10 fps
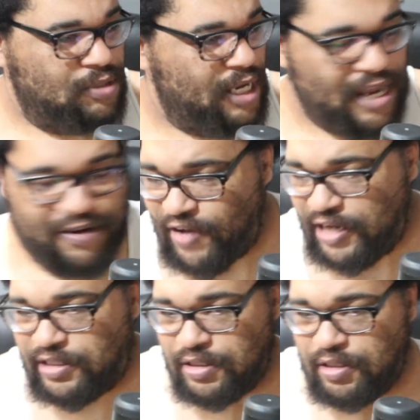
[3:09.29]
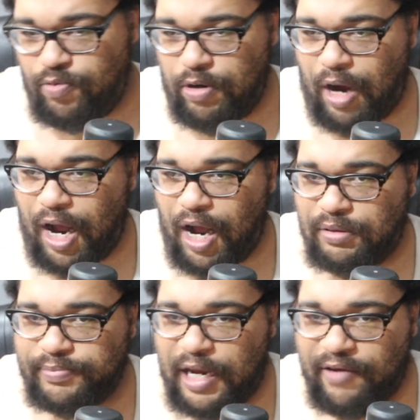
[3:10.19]
they gotta face Will
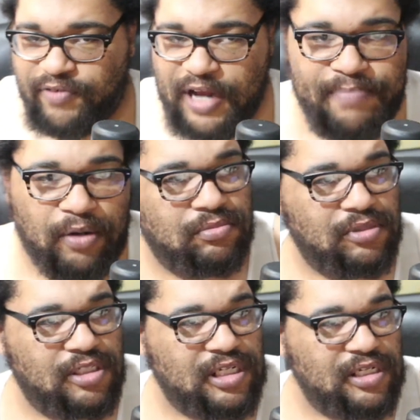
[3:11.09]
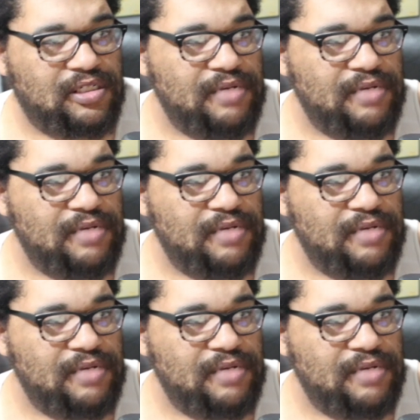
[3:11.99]
Hobbs, man, for that belt, the TNT